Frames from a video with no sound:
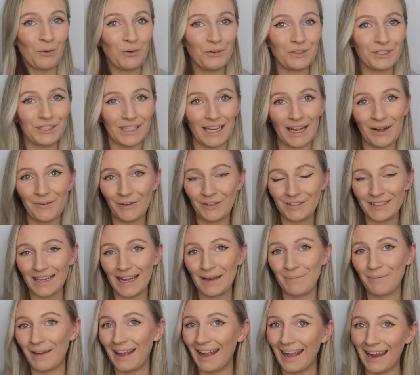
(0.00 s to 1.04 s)
all showered
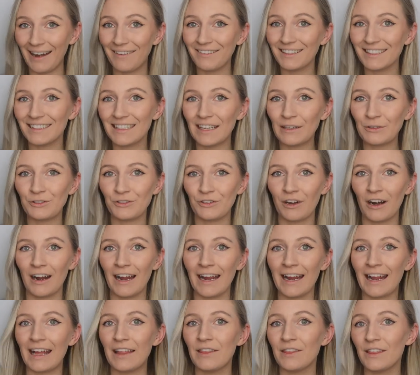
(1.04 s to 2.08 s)
and my hair is now
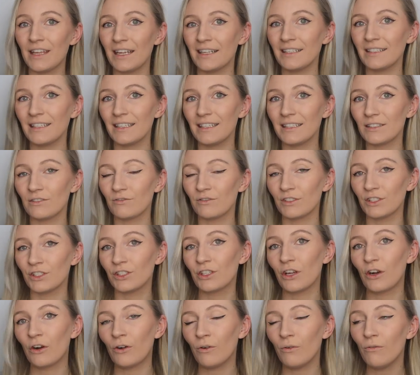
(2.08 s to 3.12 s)
dry, and this is the
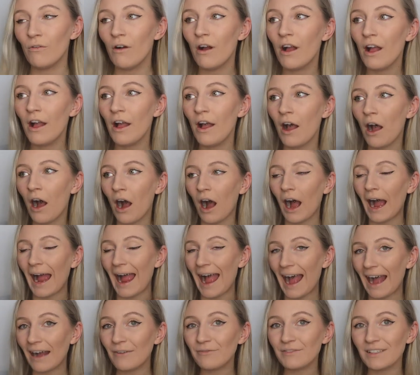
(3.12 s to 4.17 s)
result. I
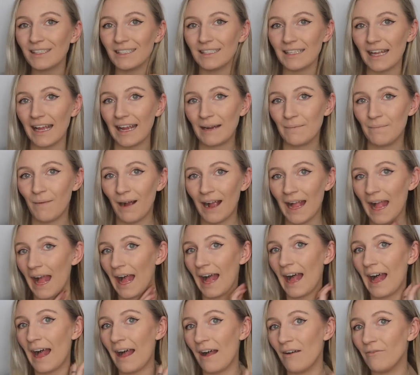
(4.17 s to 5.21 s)
have to say my
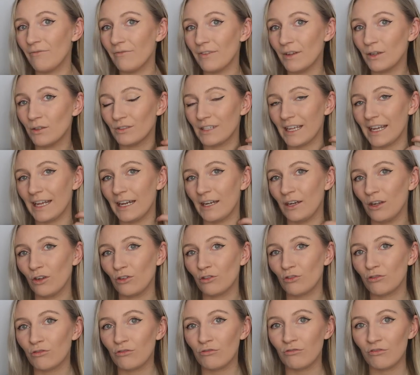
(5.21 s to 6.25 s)
hair feels
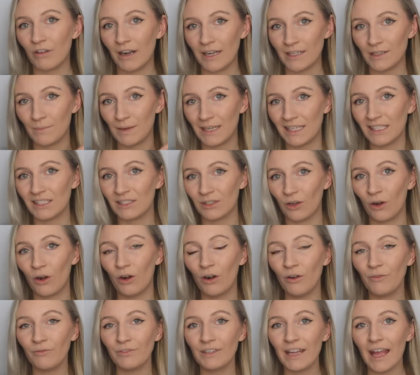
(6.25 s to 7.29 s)
incredibly
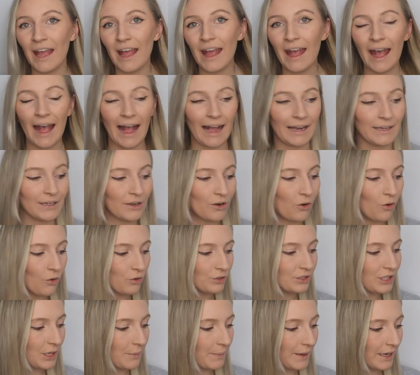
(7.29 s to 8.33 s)
soft, and
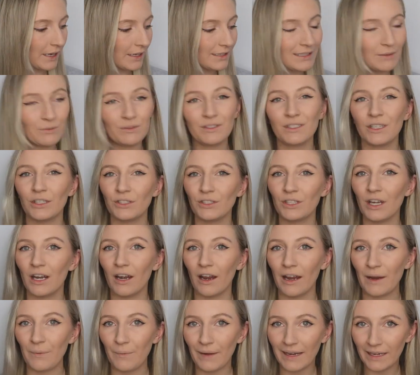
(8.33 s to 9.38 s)
also because it was such a
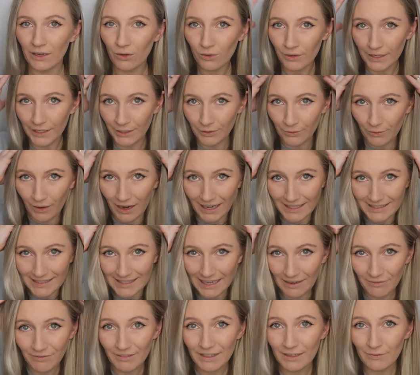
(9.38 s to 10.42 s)
lightweight oil, I
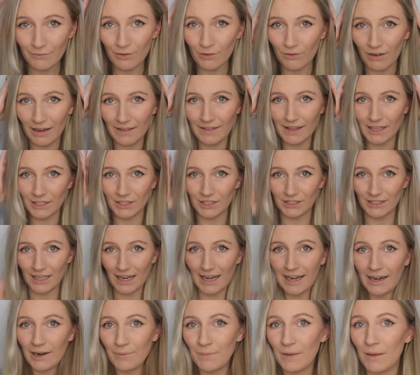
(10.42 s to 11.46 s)
definitely feel like there's just a
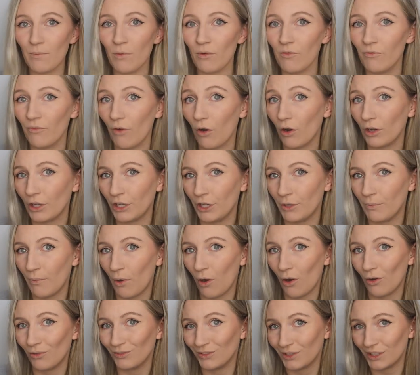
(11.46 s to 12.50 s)
little bit more
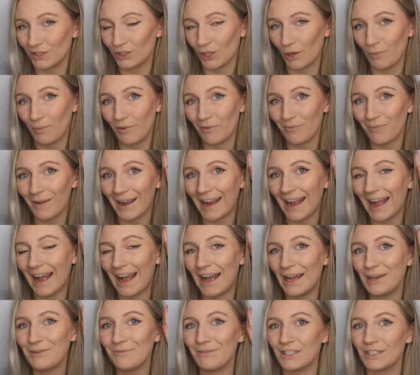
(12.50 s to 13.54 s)
volume on the top of my
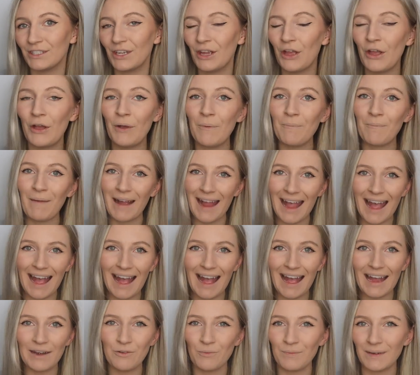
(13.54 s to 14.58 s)
head, which my
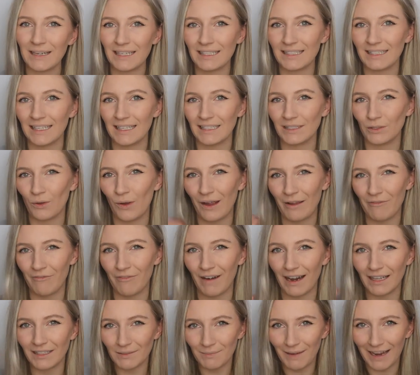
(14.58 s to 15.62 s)
hair normally sits quite
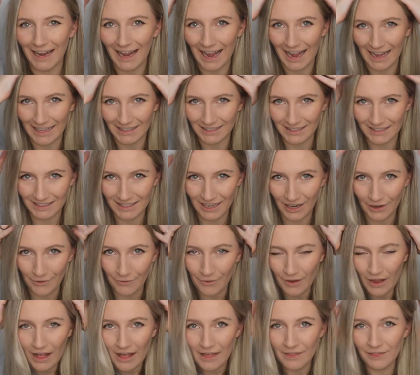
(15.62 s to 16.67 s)
flat to my head,
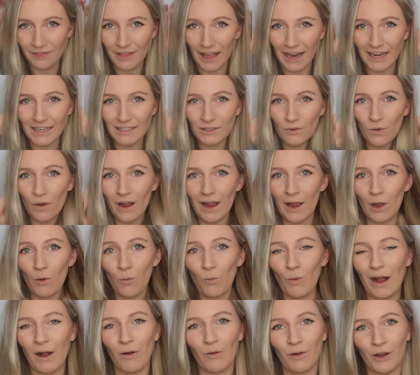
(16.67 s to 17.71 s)
so that is quite a
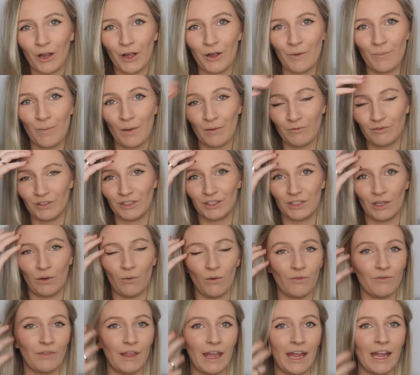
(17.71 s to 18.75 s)
welcome
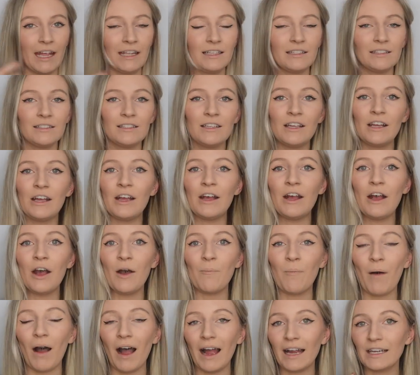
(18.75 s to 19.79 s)
result of this.
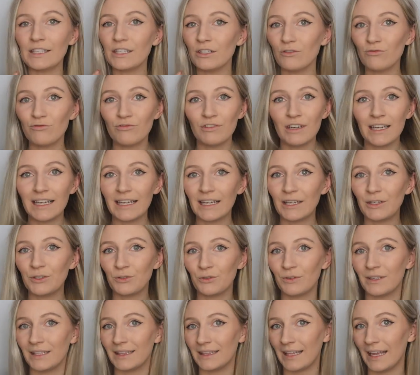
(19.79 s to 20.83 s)
But I just really
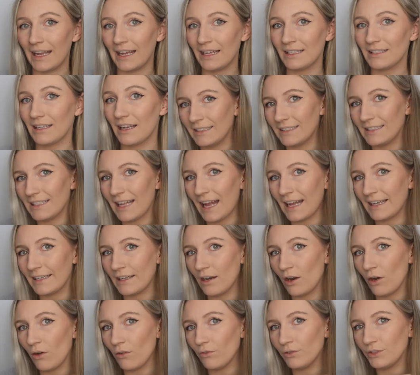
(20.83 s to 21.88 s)
enjoyed this. This has
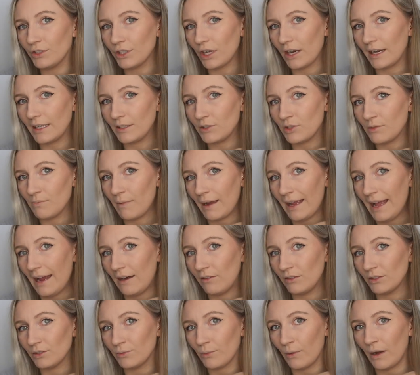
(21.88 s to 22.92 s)
added a lot of shine to my
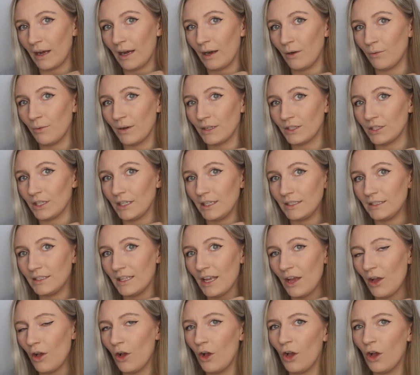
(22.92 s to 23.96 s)
hair as well, which is